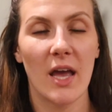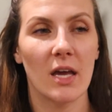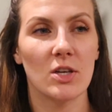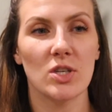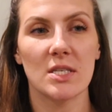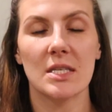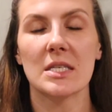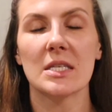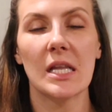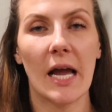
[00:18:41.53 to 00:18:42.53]
It's just the
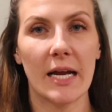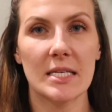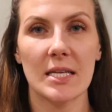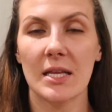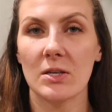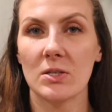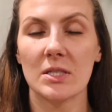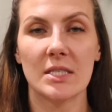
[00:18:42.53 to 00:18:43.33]
slightest little